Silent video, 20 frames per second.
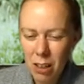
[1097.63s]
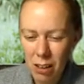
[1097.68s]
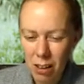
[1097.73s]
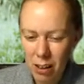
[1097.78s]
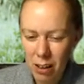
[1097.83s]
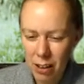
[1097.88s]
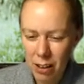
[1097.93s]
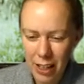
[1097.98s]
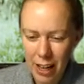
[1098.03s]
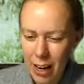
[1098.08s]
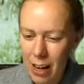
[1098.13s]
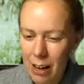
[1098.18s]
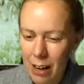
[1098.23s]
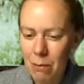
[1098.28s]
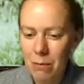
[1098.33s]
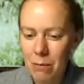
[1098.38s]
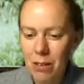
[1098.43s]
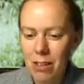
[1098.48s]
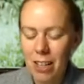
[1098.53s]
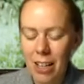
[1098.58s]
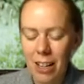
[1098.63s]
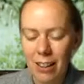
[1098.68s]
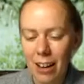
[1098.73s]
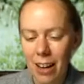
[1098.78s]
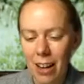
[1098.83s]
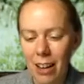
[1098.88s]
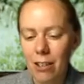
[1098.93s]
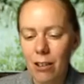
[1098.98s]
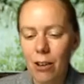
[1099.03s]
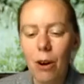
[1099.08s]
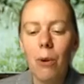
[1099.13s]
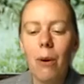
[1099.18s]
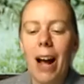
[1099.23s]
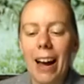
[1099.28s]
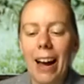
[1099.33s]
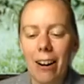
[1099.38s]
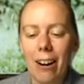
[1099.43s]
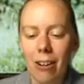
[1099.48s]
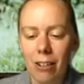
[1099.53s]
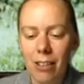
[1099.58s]
games that like no
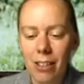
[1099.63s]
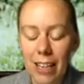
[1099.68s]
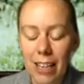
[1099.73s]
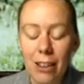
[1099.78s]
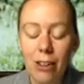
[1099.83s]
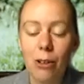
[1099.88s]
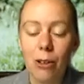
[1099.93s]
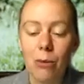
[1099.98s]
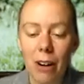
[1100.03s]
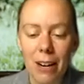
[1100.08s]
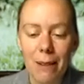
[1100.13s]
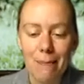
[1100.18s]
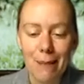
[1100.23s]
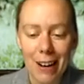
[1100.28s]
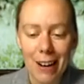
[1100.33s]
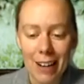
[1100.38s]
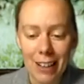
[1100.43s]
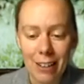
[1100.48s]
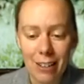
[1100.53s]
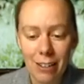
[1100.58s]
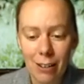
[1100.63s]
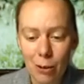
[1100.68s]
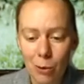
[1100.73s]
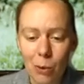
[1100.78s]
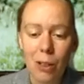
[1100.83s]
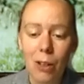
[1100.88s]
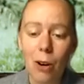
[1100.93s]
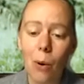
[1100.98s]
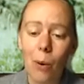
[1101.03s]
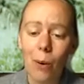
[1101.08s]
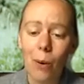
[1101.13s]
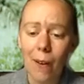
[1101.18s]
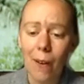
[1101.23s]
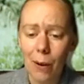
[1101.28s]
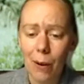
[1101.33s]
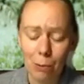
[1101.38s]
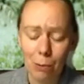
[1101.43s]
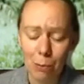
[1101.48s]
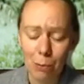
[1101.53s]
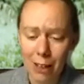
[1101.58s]
adult in their right mind would go
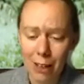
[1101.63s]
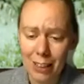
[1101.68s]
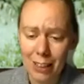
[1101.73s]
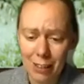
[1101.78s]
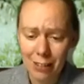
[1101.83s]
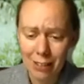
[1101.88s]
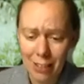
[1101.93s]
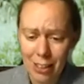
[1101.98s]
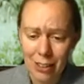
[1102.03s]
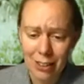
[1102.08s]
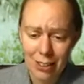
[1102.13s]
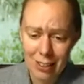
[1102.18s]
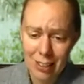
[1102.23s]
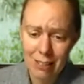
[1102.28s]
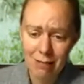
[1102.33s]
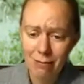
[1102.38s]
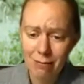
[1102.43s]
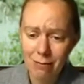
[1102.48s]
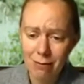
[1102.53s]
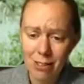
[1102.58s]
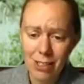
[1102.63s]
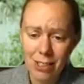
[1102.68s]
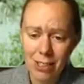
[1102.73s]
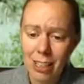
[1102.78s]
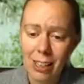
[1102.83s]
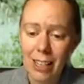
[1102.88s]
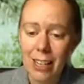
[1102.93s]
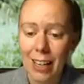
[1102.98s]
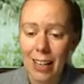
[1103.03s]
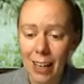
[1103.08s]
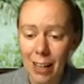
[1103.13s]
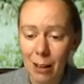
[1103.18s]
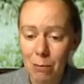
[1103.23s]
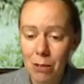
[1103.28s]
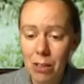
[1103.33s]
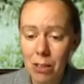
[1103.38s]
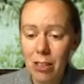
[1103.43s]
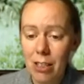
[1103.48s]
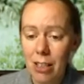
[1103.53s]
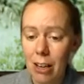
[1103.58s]
along with playing these silly
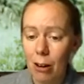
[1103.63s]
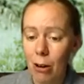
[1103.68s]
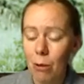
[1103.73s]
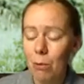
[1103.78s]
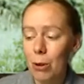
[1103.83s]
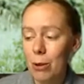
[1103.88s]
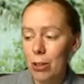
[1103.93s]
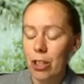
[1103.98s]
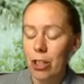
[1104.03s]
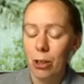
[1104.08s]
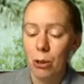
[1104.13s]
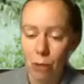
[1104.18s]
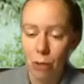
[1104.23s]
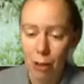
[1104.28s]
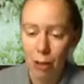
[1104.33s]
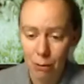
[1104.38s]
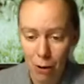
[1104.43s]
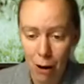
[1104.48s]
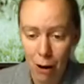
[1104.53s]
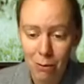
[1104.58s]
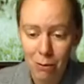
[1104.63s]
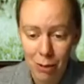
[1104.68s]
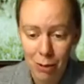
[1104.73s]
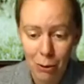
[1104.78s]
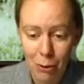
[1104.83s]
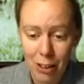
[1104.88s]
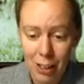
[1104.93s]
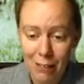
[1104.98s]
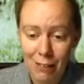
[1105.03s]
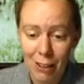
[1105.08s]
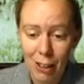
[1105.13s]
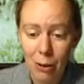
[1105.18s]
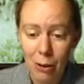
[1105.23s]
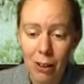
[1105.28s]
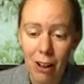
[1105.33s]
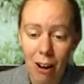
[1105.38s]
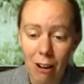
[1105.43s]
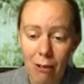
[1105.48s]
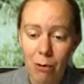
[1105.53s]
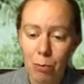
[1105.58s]
games. Most children probably wouldn't even go
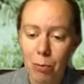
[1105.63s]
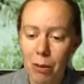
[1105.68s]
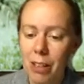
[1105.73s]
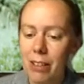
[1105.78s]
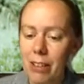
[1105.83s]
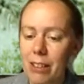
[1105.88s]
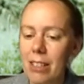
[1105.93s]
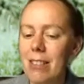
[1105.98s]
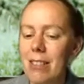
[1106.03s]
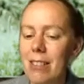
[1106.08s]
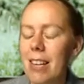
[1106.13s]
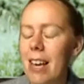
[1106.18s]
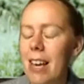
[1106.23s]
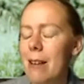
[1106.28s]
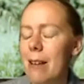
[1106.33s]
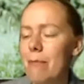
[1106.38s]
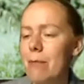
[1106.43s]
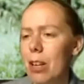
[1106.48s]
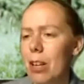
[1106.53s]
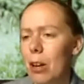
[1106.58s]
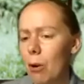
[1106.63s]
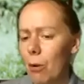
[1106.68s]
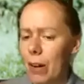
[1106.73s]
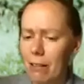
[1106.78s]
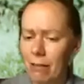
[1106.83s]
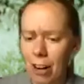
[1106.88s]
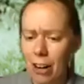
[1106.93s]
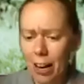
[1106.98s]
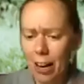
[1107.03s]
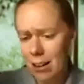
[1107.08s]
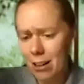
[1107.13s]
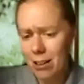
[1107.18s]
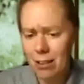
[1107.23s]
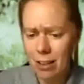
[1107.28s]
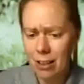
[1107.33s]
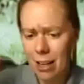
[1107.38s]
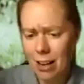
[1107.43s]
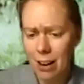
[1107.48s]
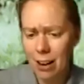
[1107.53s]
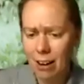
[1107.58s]
along with playing these games, like wave your hands
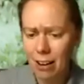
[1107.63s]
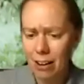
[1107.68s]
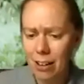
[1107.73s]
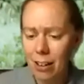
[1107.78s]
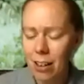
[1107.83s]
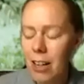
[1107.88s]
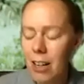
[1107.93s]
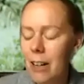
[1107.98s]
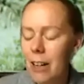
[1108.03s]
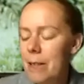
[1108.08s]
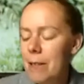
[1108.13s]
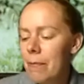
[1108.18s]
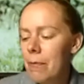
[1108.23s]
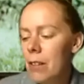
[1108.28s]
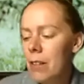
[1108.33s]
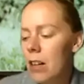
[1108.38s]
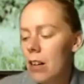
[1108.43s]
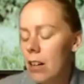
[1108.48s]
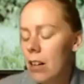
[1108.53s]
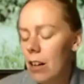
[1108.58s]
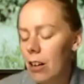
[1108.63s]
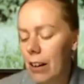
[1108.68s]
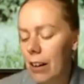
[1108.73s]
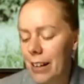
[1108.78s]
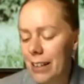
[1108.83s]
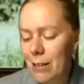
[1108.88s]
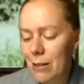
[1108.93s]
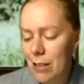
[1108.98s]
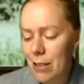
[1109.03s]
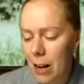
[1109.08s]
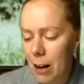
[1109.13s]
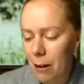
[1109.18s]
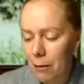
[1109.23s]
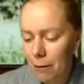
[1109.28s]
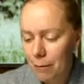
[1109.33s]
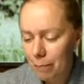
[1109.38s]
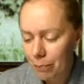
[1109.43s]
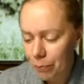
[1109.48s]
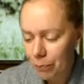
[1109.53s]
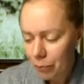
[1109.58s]
in the air and all kinds of stuff.
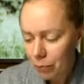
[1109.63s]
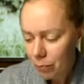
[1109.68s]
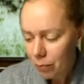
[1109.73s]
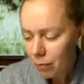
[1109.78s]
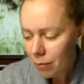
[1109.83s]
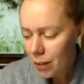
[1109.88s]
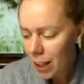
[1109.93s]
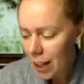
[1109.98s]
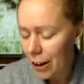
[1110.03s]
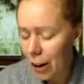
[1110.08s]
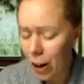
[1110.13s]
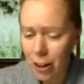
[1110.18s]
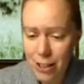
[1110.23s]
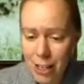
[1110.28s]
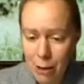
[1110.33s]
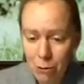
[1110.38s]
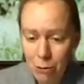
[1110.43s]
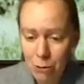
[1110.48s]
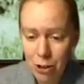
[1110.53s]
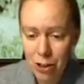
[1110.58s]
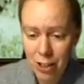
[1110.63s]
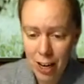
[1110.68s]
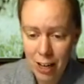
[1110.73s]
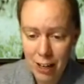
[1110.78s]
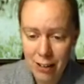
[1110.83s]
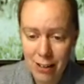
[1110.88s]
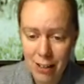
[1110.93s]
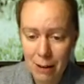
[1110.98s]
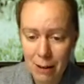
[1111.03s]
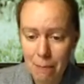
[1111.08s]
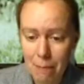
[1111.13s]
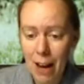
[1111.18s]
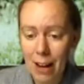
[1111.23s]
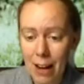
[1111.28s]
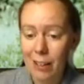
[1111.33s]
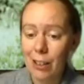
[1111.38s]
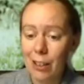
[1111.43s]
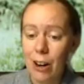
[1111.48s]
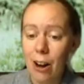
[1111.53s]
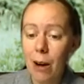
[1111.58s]
And our team was just kind of sitting
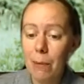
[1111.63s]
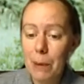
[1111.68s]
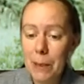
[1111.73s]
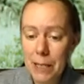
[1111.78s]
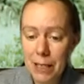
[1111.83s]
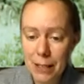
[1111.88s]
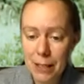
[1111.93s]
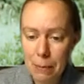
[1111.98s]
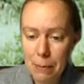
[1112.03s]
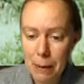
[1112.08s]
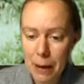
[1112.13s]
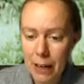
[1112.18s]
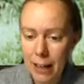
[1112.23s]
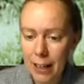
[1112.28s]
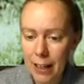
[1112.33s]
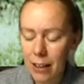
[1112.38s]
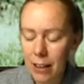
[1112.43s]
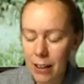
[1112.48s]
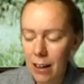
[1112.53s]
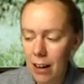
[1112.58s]
back, not participating.